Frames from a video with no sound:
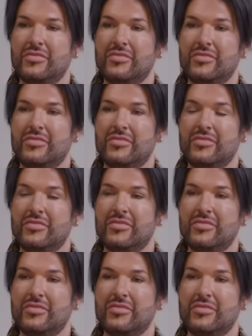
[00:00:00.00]

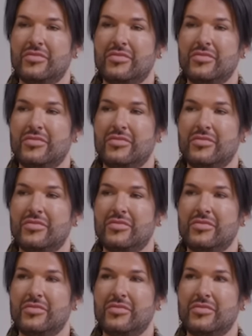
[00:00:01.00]

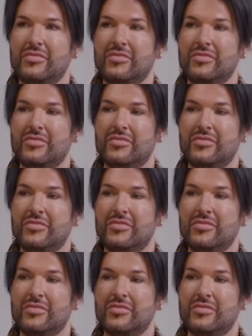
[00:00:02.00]

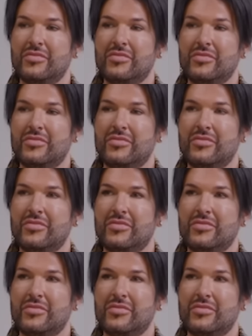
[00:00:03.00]
[no speech]